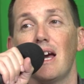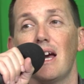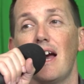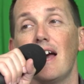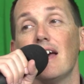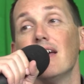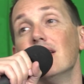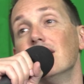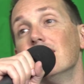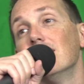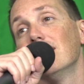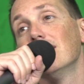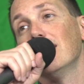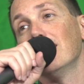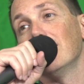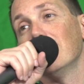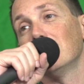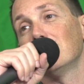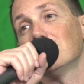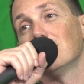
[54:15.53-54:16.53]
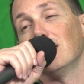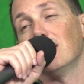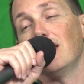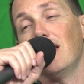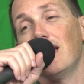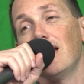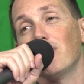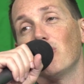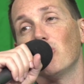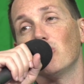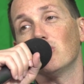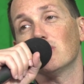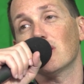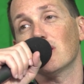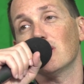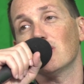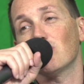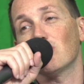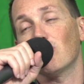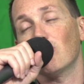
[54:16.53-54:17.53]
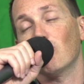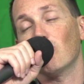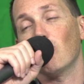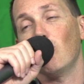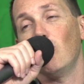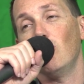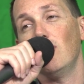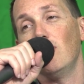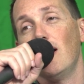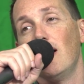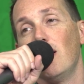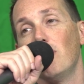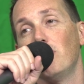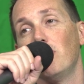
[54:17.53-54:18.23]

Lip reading: And then Sunday, everyone's going to sort of roll out. But